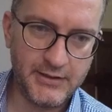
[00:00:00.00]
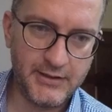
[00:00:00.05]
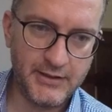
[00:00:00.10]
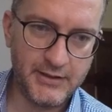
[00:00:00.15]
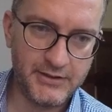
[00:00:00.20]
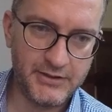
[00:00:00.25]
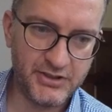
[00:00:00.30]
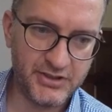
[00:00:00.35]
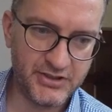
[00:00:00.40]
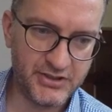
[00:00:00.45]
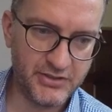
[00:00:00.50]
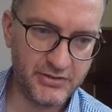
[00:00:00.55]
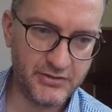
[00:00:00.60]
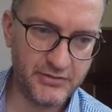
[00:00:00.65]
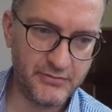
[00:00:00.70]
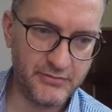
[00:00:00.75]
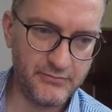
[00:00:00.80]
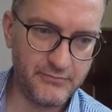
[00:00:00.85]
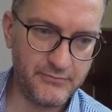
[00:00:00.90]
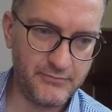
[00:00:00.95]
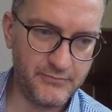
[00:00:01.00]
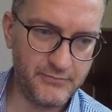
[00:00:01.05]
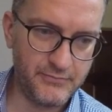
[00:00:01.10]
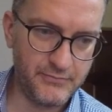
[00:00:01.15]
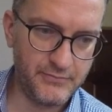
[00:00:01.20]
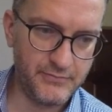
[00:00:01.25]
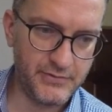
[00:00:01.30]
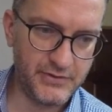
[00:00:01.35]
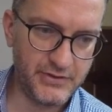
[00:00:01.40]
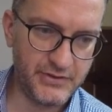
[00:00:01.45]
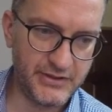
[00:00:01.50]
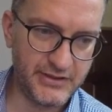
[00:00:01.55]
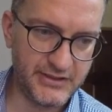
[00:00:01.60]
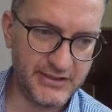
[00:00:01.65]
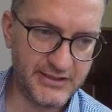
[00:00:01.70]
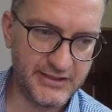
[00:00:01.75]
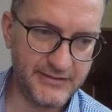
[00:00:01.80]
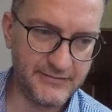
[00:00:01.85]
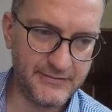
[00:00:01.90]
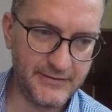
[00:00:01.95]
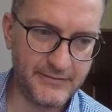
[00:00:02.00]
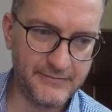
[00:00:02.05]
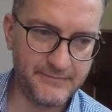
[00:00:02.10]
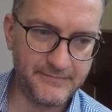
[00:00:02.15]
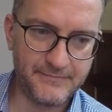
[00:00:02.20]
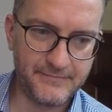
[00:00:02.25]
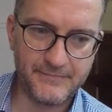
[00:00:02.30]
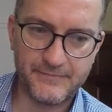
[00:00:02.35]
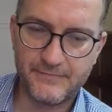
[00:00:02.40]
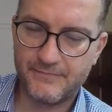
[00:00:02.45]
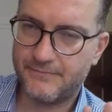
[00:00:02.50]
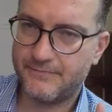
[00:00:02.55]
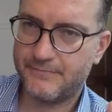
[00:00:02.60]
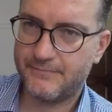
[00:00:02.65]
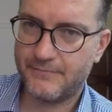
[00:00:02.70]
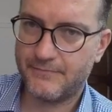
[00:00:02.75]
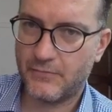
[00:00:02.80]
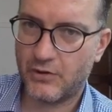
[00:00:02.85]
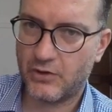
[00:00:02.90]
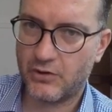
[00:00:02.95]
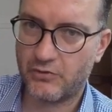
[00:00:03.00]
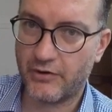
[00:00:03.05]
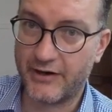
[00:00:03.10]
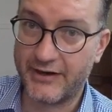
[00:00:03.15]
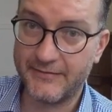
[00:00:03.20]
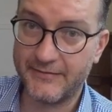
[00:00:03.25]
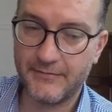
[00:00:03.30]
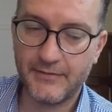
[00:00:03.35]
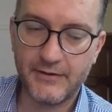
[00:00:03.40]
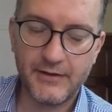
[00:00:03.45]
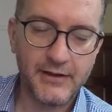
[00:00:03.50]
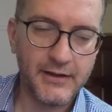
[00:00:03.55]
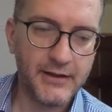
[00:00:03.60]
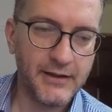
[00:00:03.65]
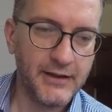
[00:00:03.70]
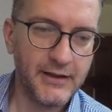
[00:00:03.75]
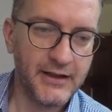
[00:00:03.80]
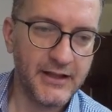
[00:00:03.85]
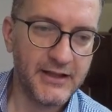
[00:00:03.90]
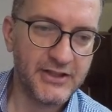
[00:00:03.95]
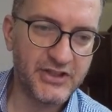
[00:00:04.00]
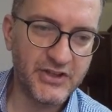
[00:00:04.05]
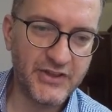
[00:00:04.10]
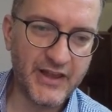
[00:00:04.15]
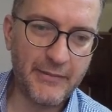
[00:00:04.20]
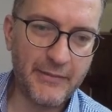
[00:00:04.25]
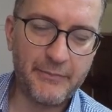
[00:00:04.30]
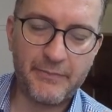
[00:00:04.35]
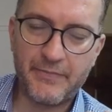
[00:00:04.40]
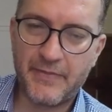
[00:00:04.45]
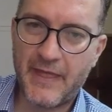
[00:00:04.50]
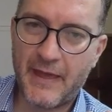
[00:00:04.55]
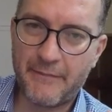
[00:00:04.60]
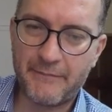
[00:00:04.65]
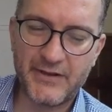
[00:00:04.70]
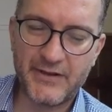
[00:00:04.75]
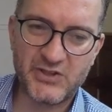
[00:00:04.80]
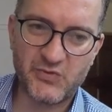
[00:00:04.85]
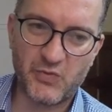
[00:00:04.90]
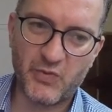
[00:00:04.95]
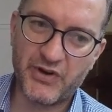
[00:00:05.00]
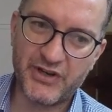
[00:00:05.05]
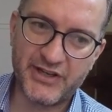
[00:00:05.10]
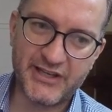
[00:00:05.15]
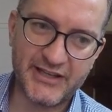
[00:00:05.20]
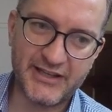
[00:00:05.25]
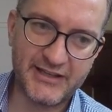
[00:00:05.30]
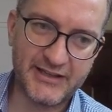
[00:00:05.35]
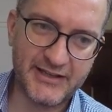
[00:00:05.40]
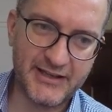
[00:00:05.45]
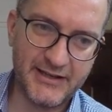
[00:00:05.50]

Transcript: Just so you can see that. Great. So that bit's working.